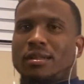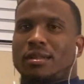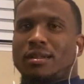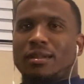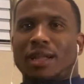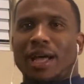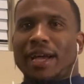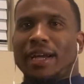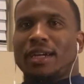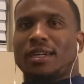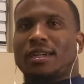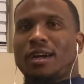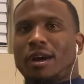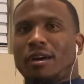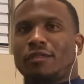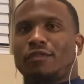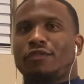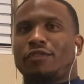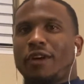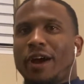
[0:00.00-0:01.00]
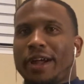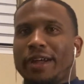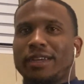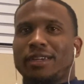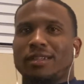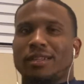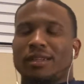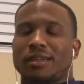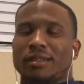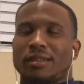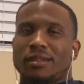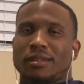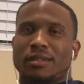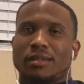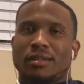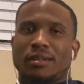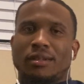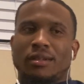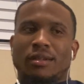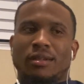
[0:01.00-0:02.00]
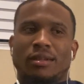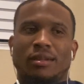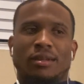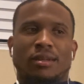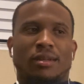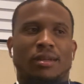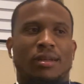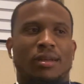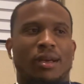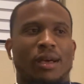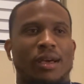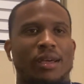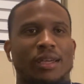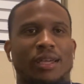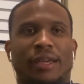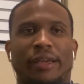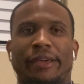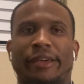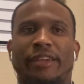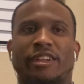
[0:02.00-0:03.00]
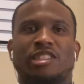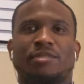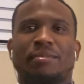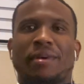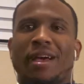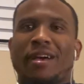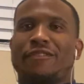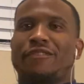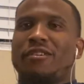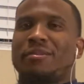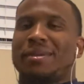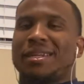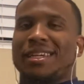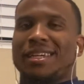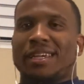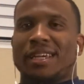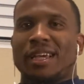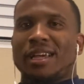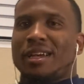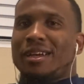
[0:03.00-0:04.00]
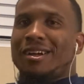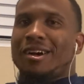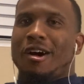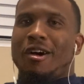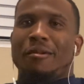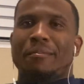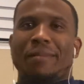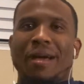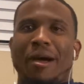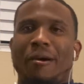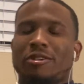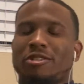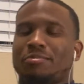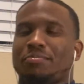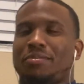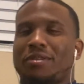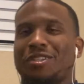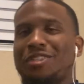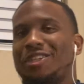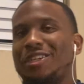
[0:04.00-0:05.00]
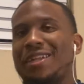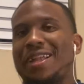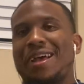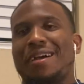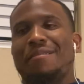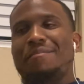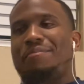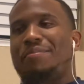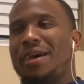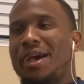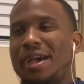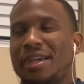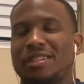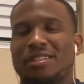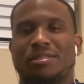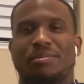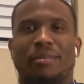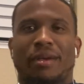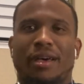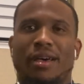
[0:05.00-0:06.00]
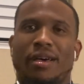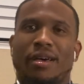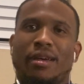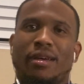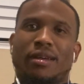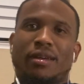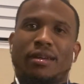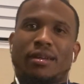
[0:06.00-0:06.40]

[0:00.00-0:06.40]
like Kirk Franklin. Kings, man, from the get go, man, was pushing that pace, man.